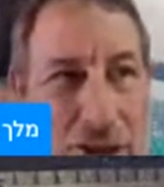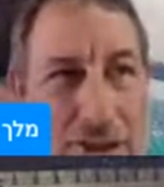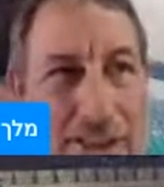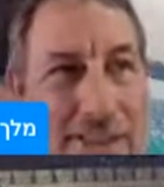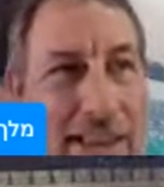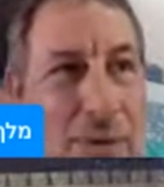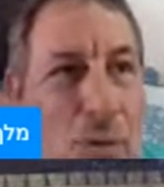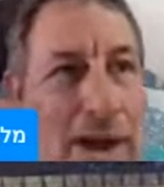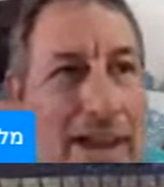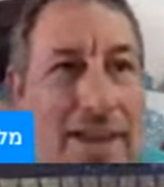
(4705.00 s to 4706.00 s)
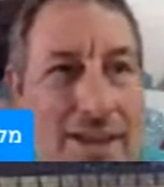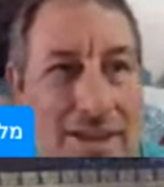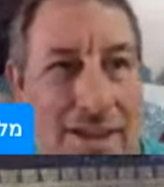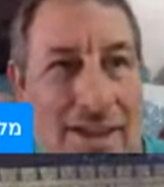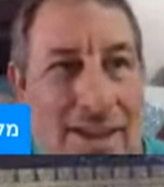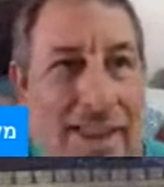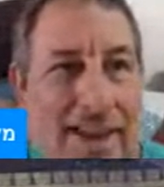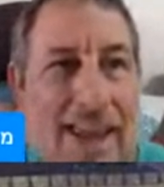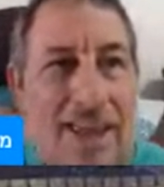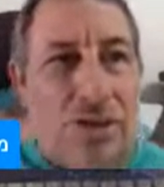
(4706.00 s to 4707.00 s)
did 800 years
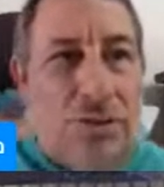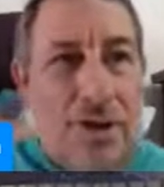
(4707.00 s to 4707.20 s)
later,